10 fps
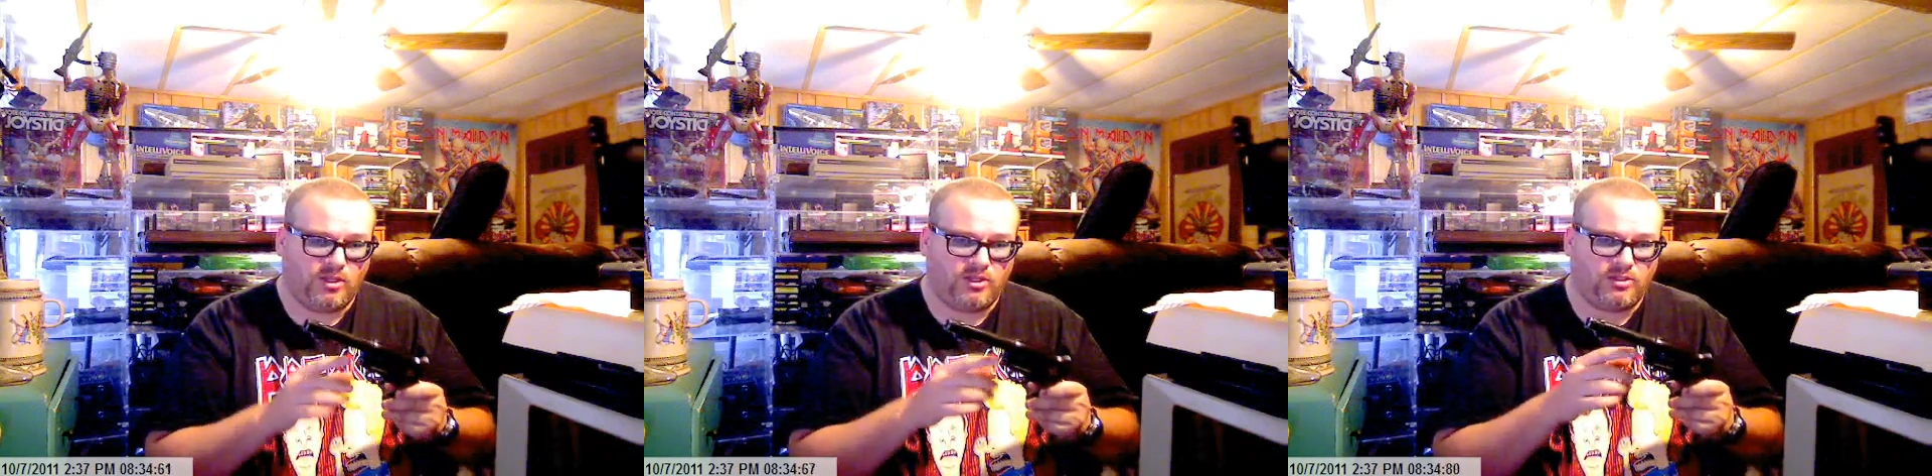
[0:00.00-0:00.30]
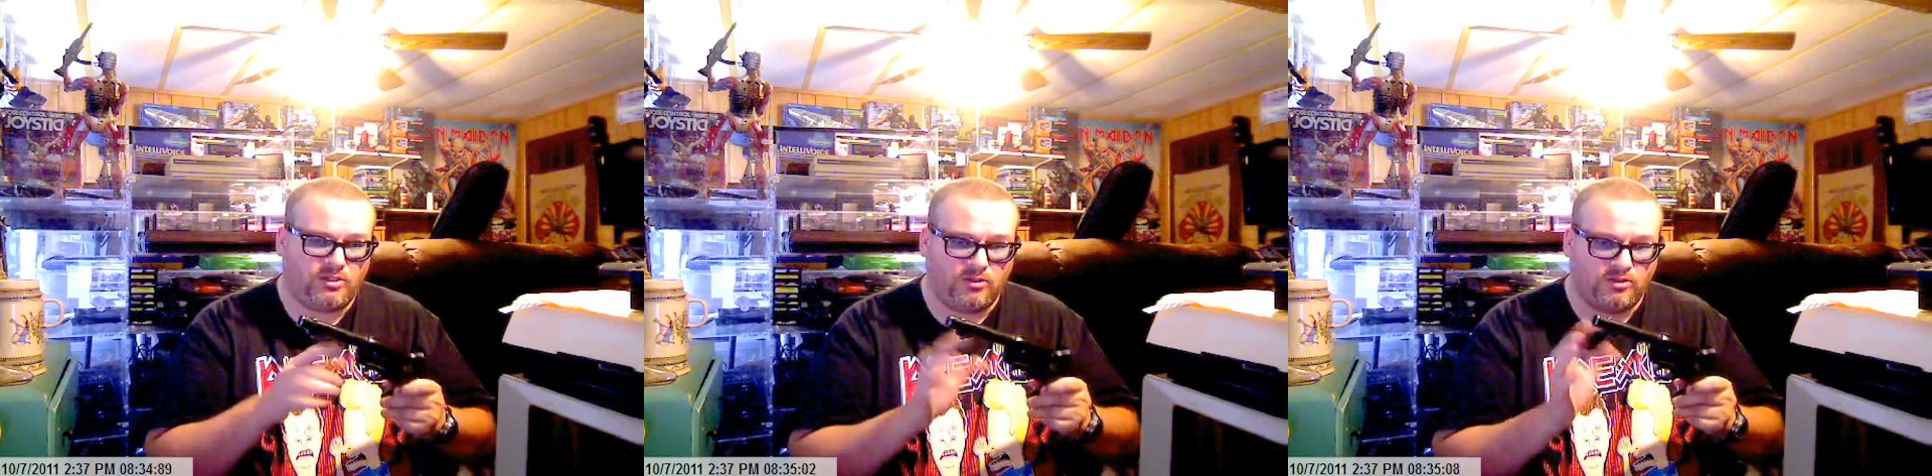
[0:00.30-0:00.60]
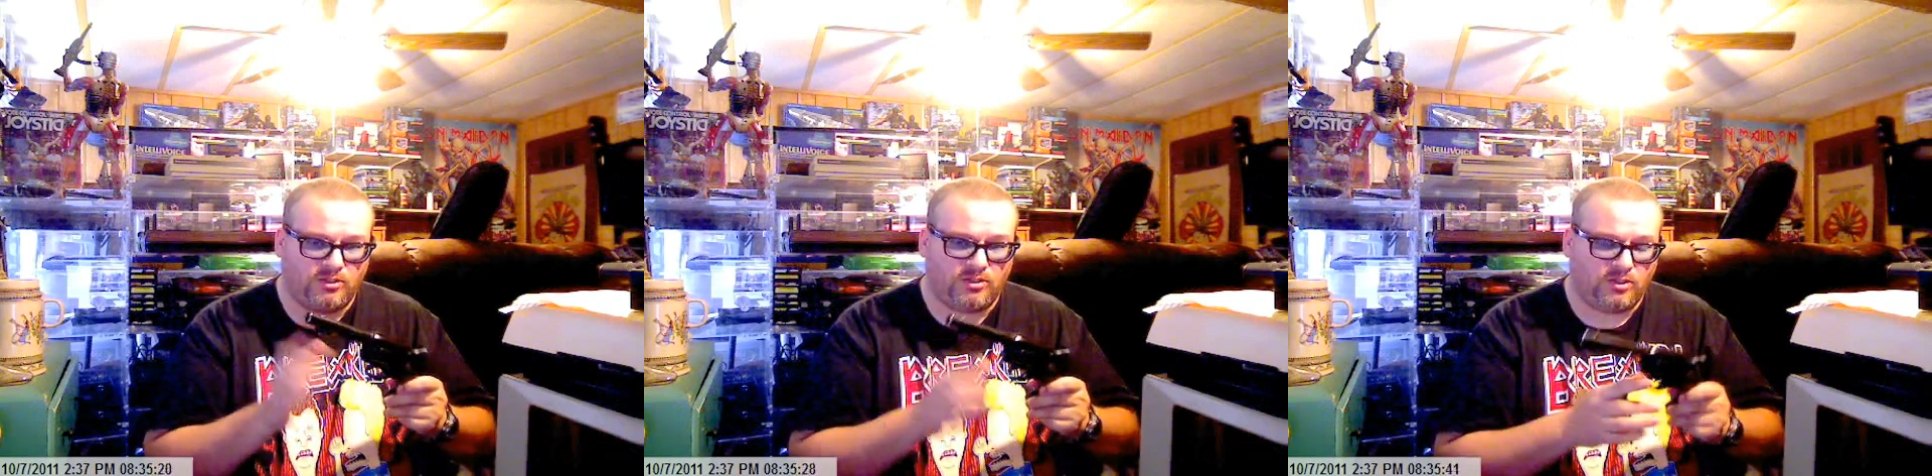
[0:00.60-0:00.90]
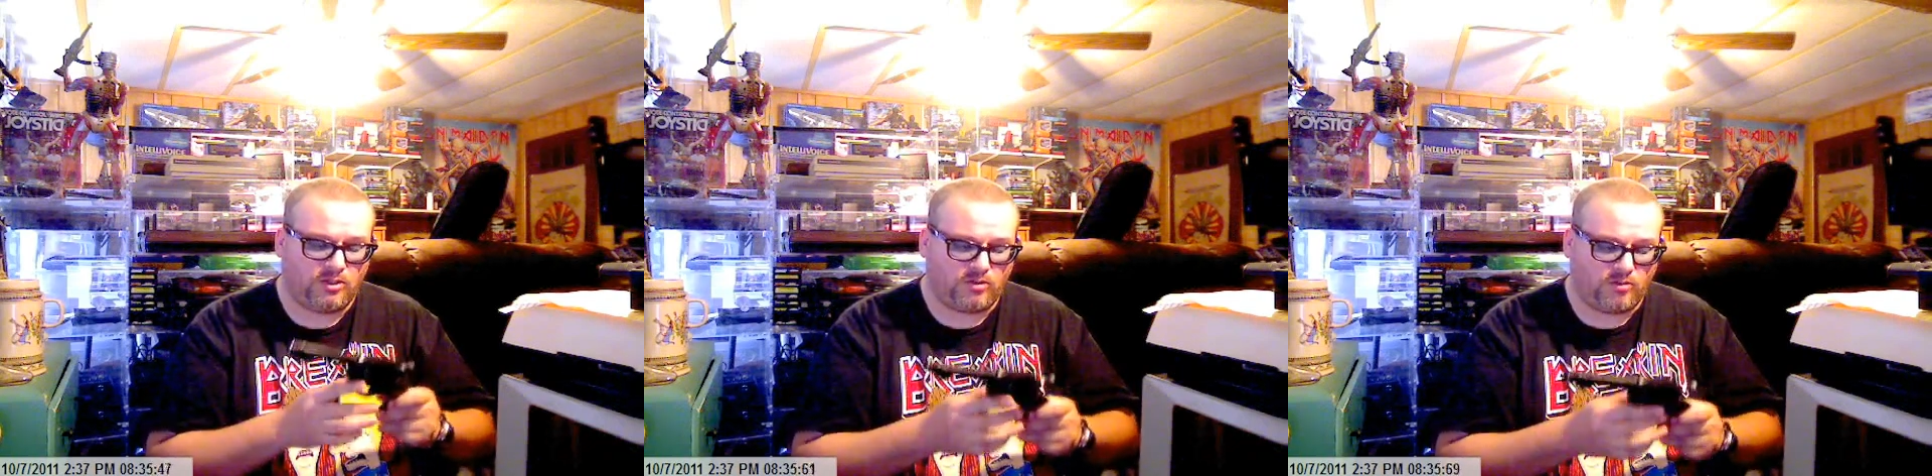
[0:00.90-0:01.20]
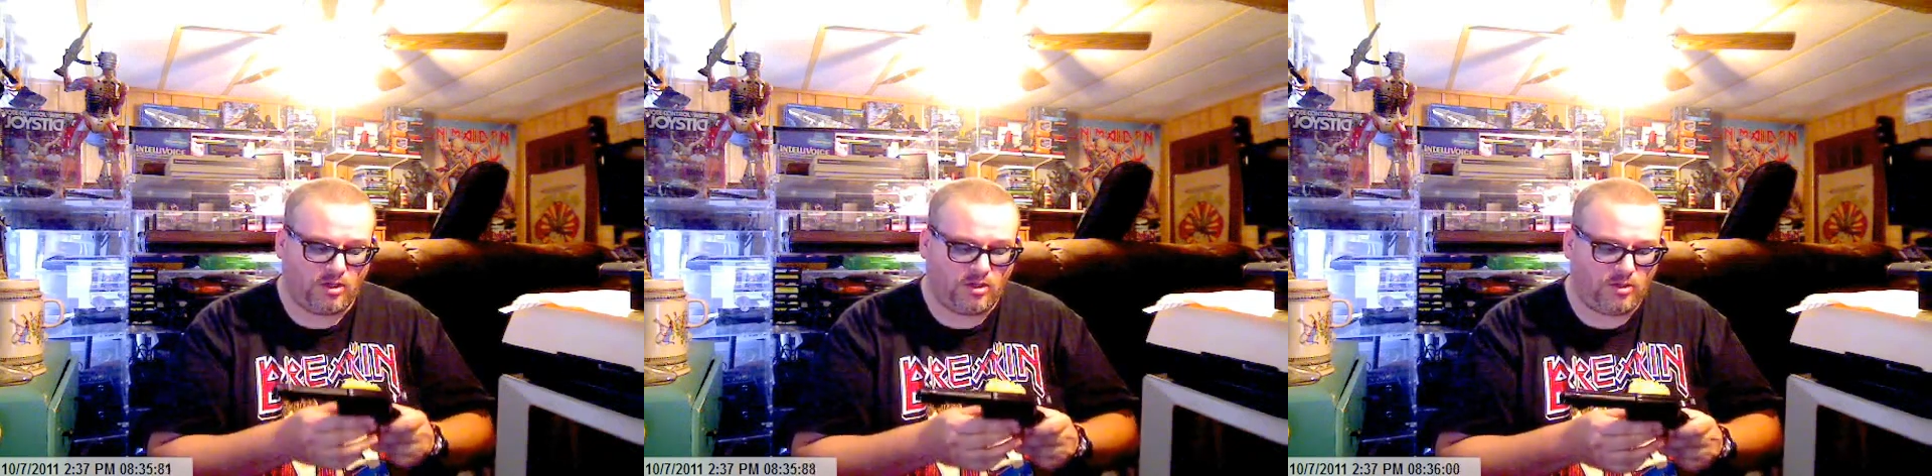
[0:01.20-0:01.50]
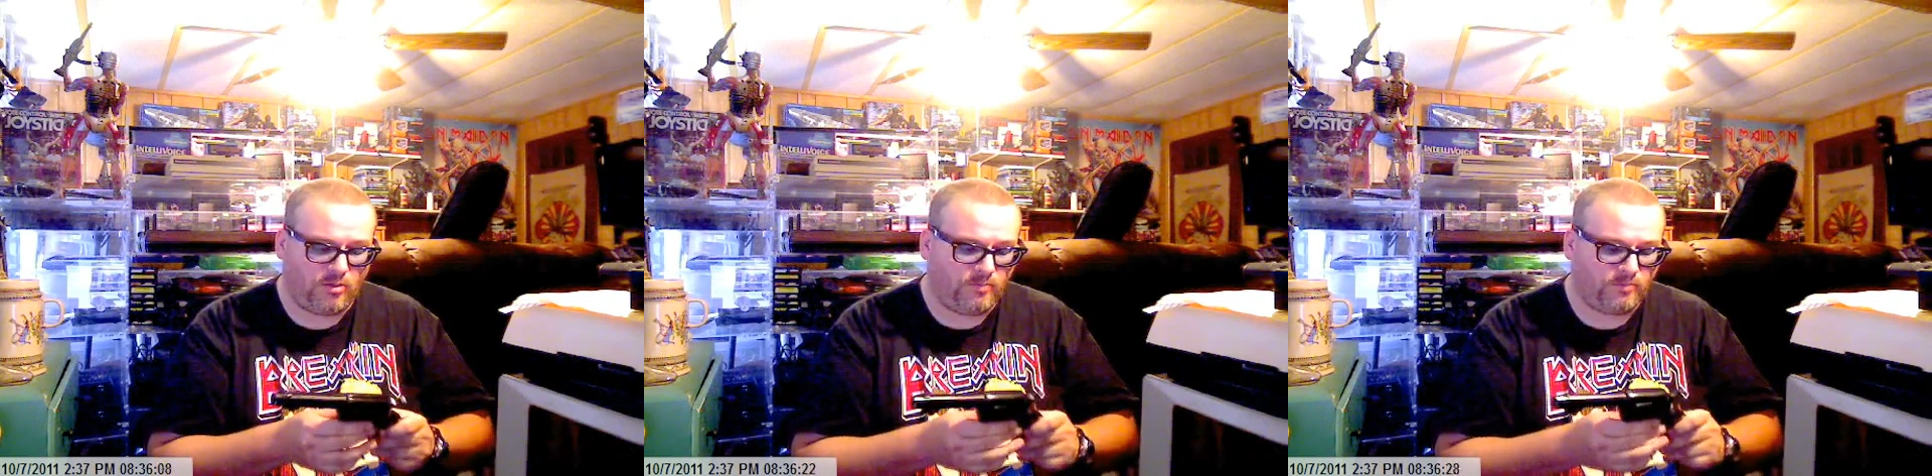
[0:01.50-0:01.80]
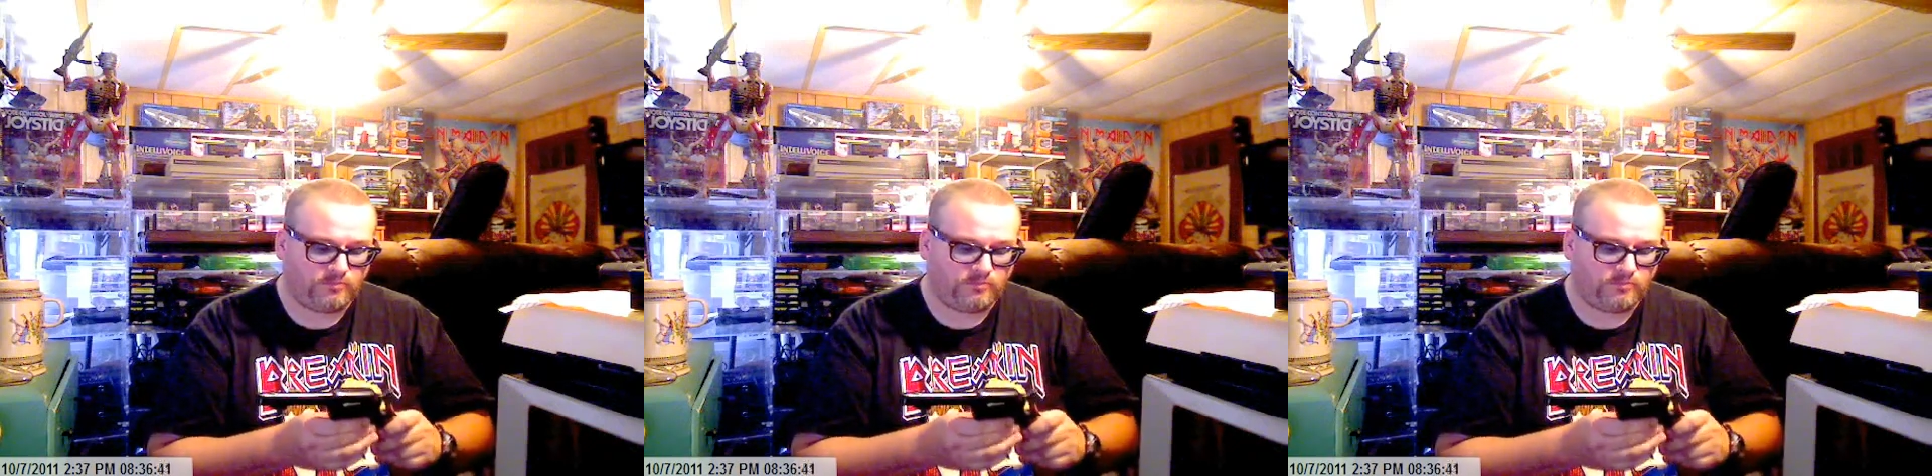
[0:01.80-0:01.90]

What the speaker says: and that seal's disintegrated,